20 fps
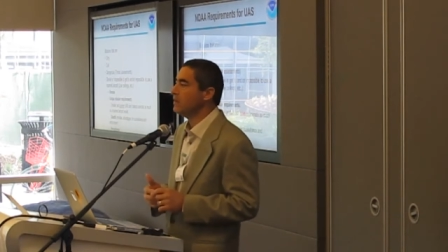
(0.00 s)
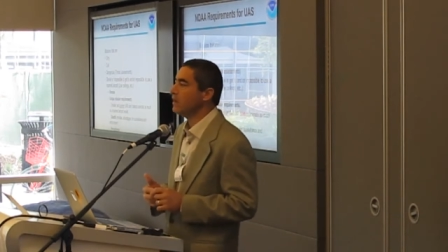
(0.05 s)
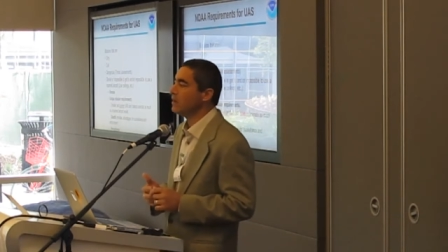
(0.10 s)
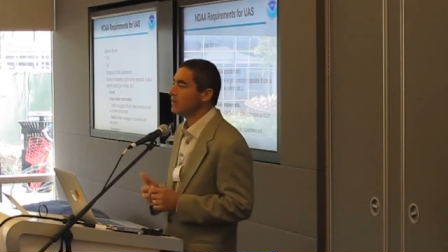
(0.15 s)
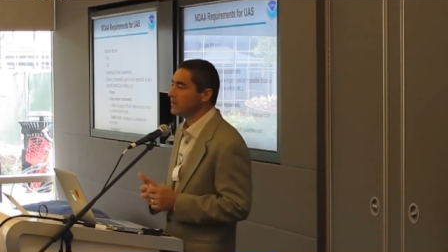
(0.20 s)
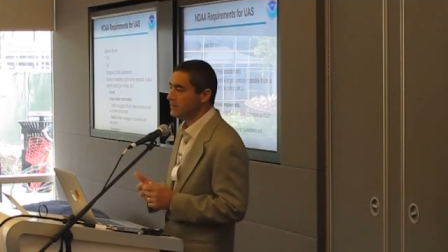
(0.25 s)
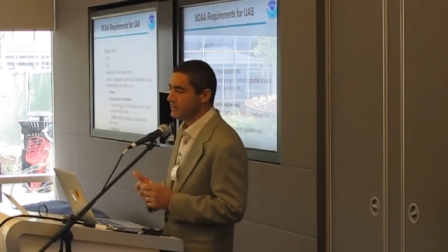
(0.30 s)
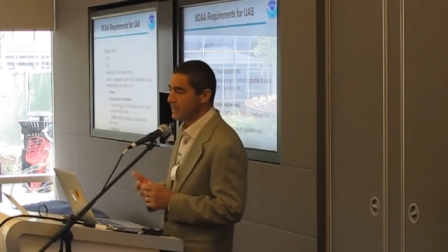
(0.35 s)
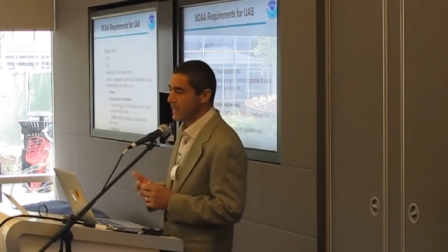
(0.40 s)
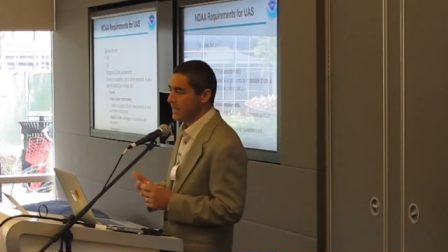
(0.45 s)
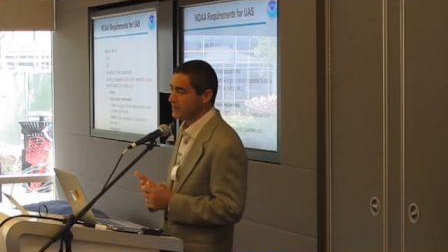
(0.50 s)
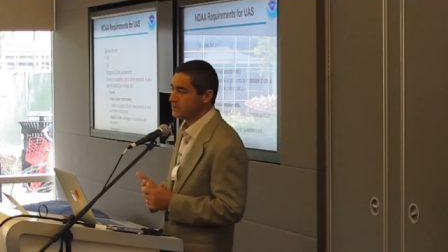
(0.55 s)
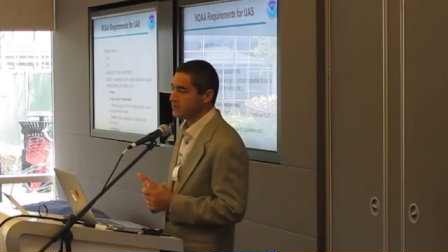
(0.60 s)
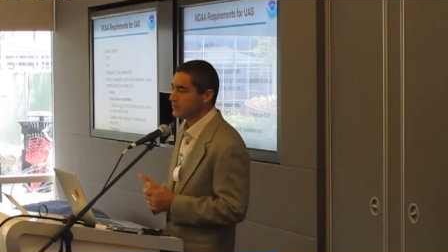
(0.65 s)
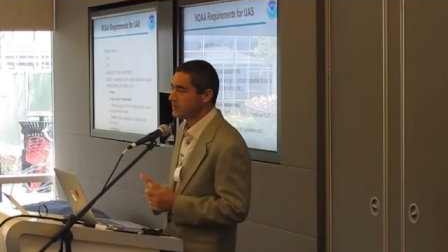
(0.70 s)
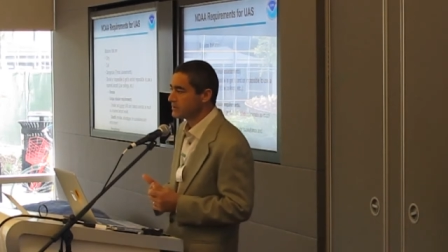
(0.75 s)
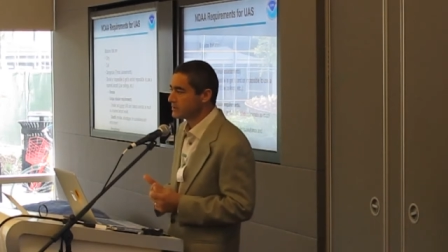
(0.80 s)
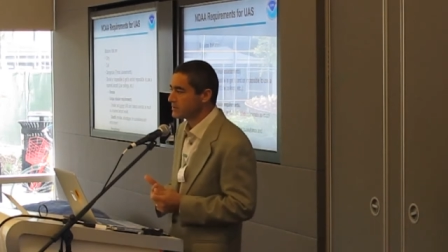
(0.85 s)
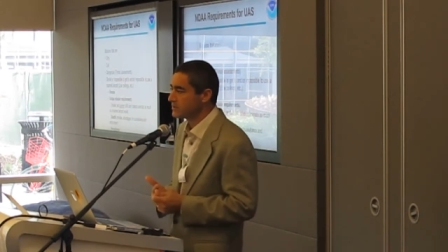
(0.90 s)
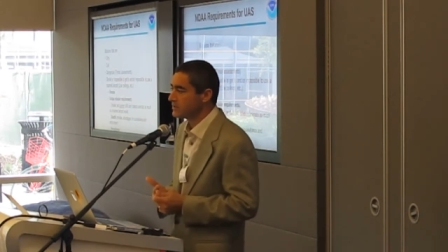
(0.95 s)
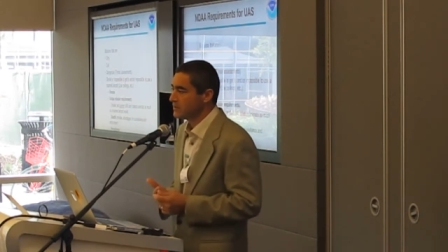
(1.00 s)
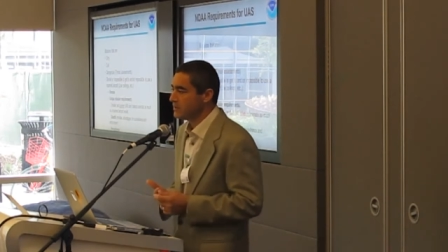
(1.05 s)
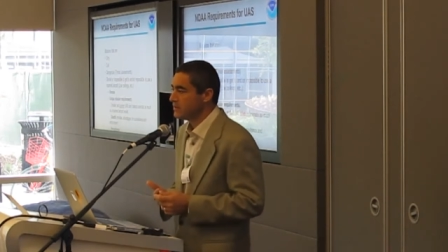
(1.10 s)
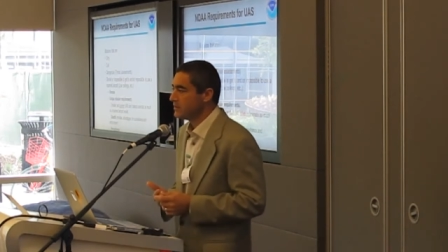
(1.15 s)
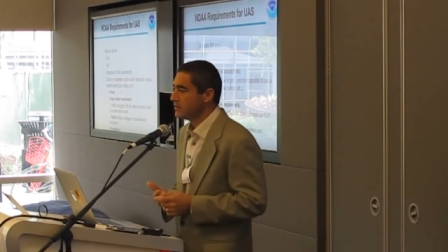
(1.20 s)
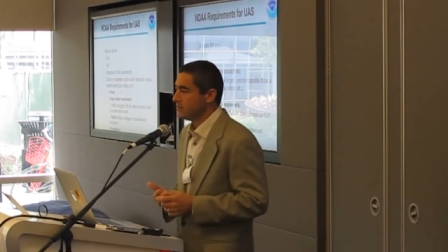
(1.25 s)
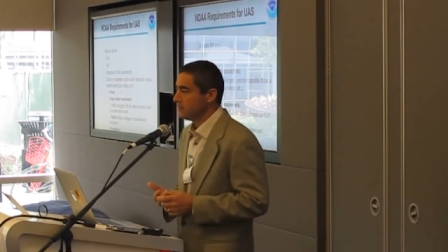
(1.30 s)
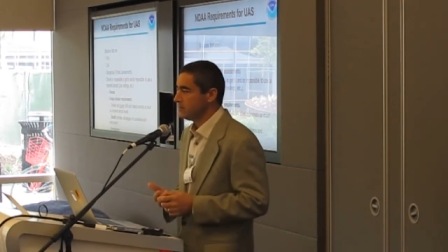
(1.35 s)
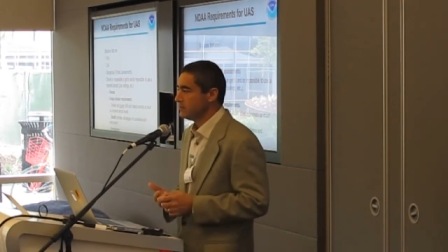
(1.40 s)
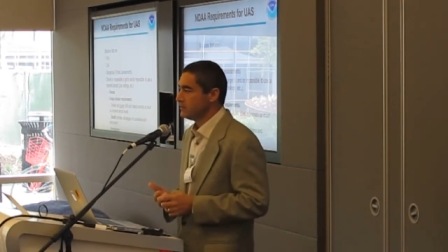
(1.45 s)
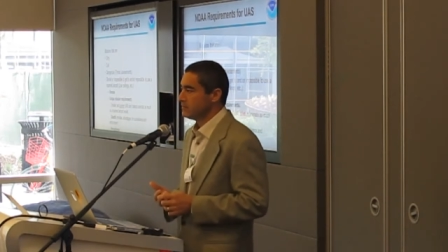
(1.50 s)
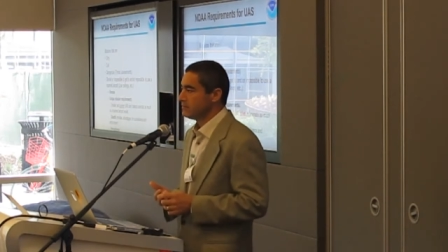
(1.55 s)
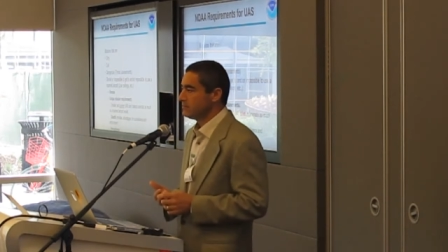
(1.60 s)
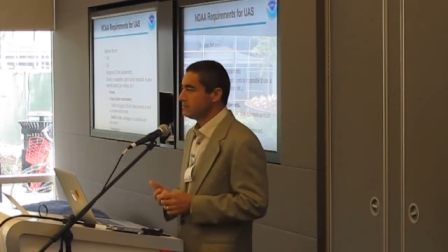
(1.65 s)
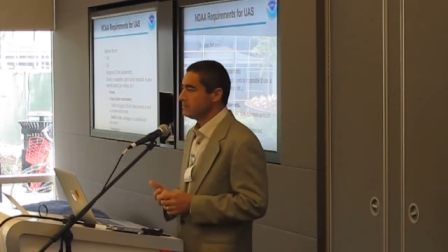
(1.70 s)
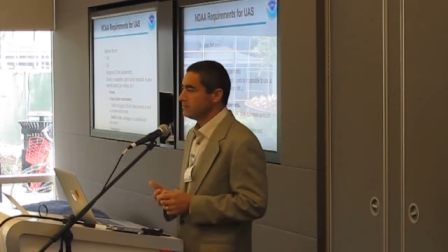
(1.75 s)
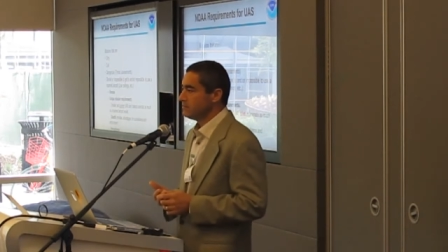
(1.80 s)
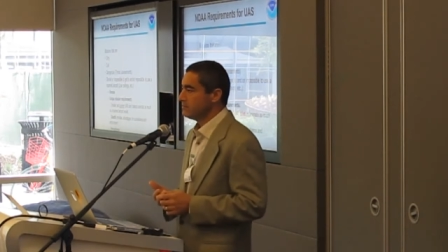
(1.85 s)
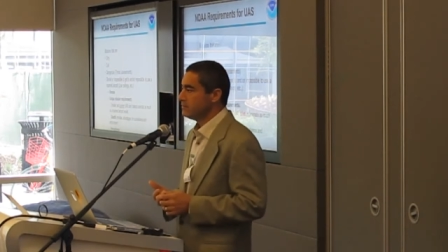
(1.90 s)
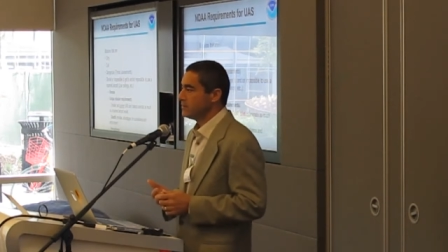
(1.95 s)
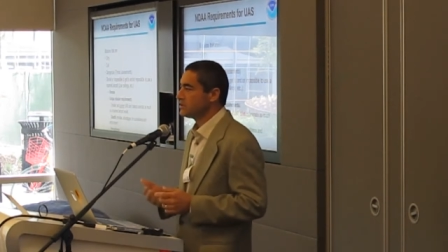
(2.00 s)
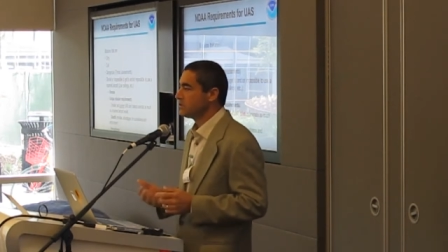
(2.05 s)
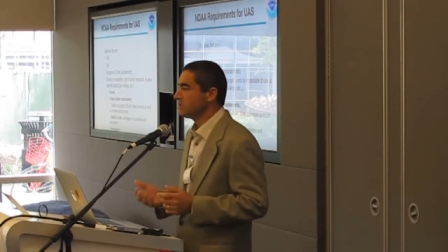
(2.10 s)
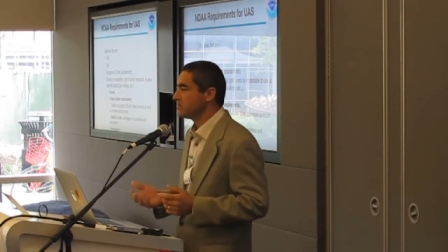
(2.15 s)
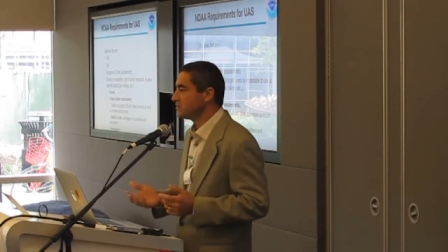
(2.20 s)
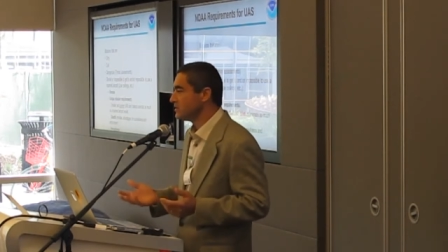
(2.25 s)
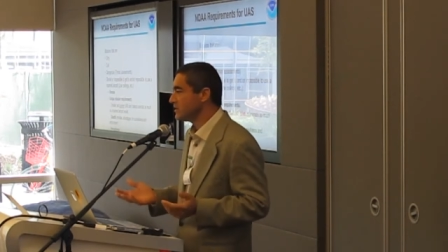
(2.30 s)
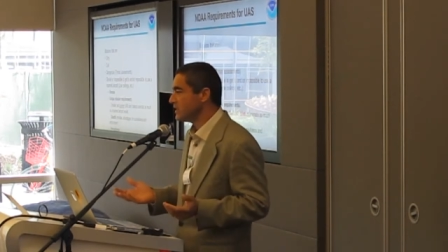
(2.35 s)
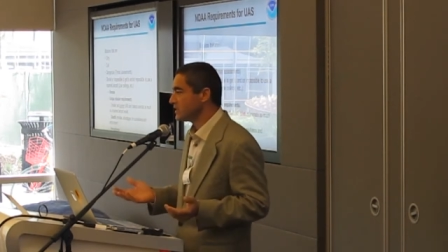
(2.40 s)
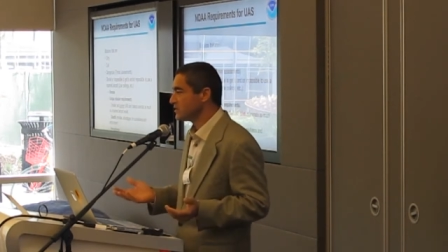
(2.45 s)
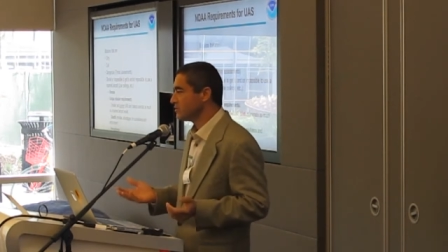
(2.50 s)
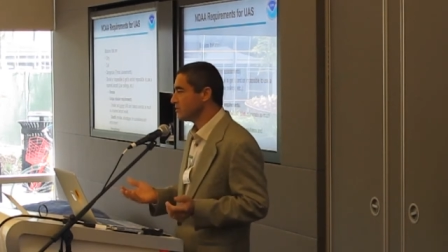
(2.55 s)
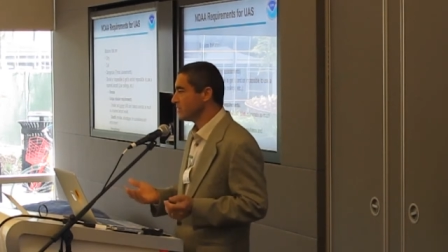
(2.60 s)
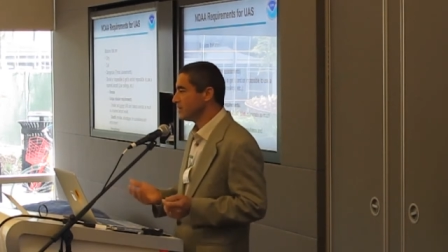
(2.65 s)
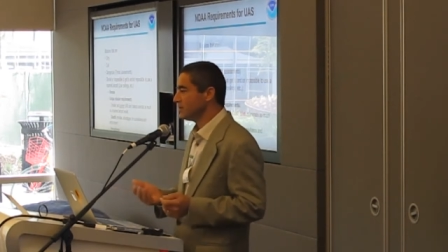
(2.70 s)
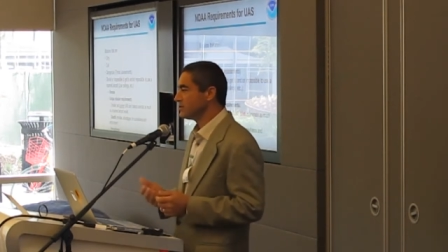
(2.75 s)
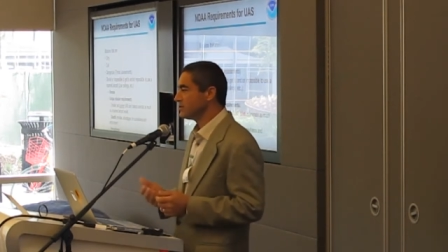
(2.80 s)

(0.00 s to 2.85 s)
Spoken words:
dull, and dangerous missions, and that's really